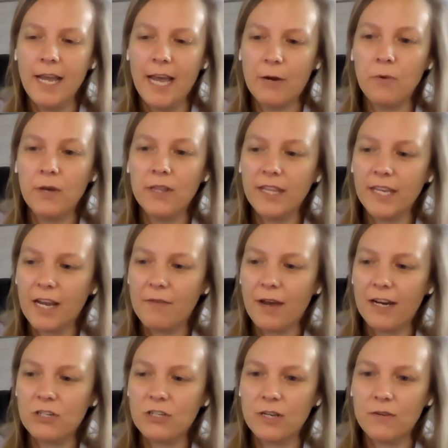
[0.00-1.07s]
And one thing I've
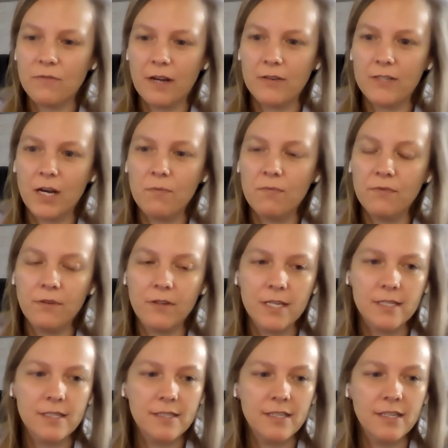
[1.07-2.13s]
actually found helpful
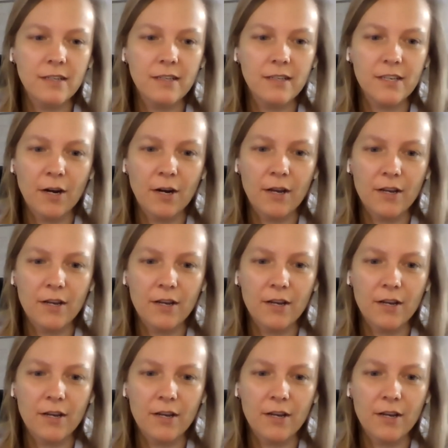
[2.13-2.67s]
is still your,